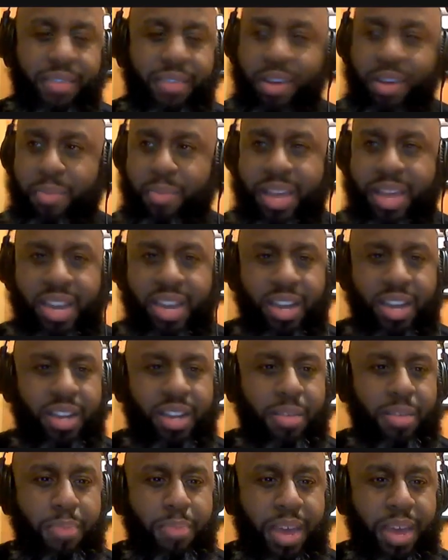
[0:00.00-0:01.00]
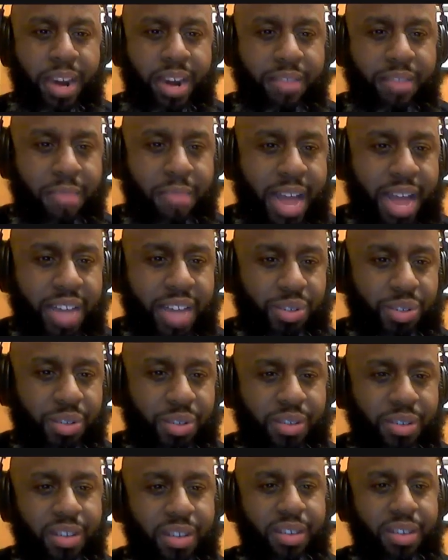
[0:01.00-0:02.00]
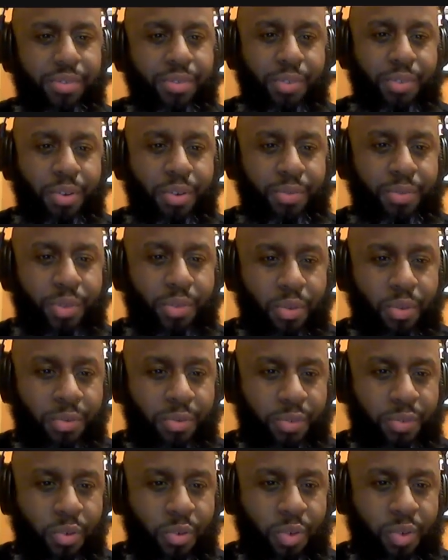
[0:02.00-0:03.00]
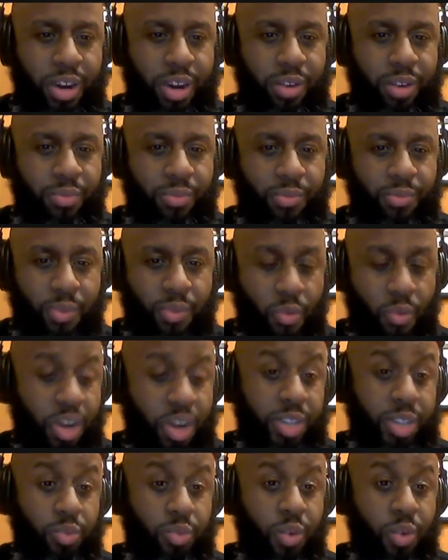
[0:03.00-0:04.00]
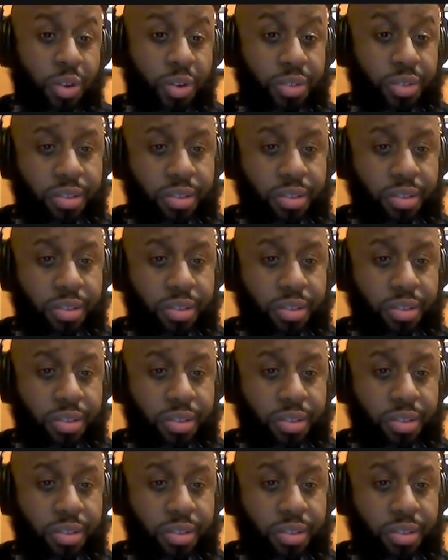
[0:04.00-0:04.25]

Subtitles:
It'll be a good competitive match for what it's worth.